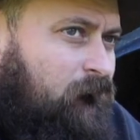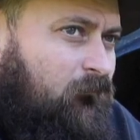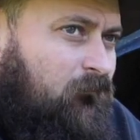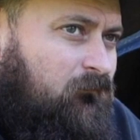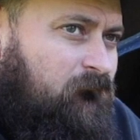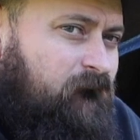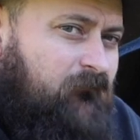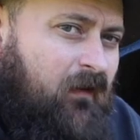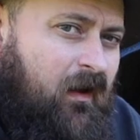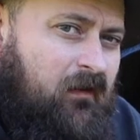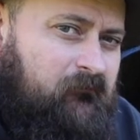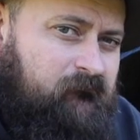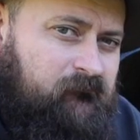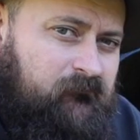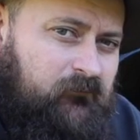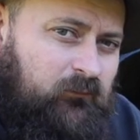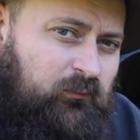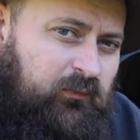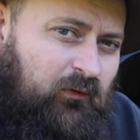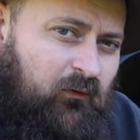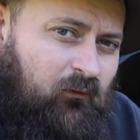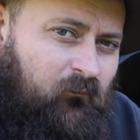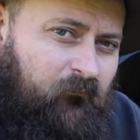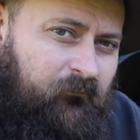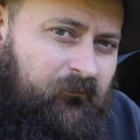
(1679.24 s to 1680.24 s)
I've actually
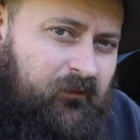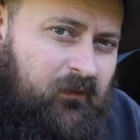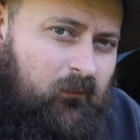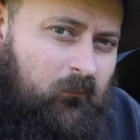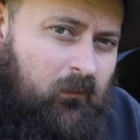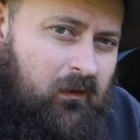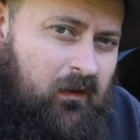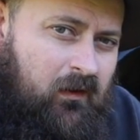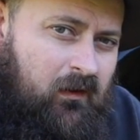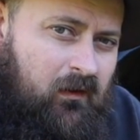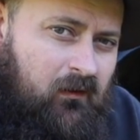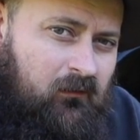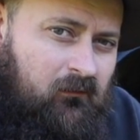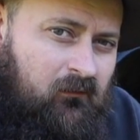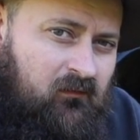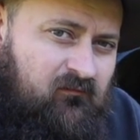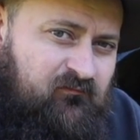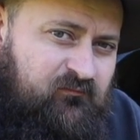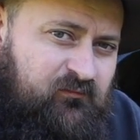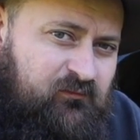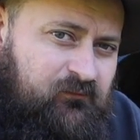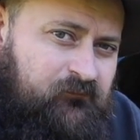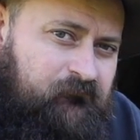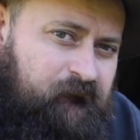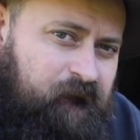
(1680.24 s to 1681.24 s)
pulled them out and
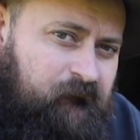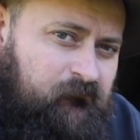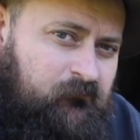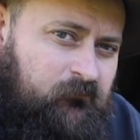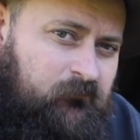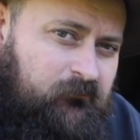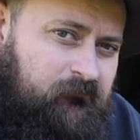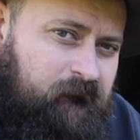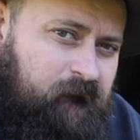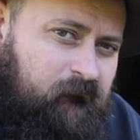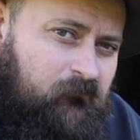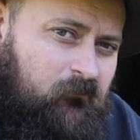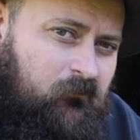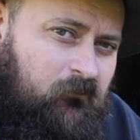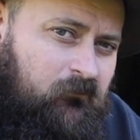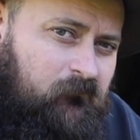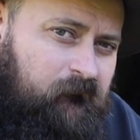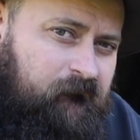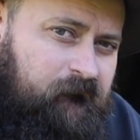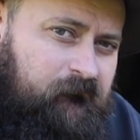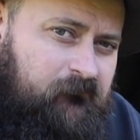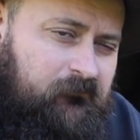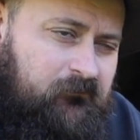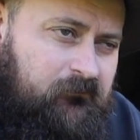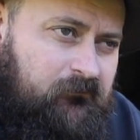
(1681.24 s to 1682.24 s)
I've put 2-inch
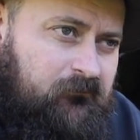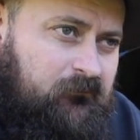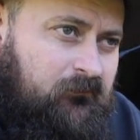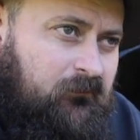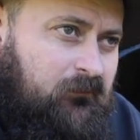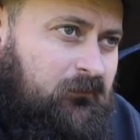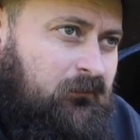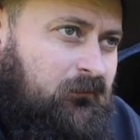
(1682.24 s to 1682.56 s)
coils in it.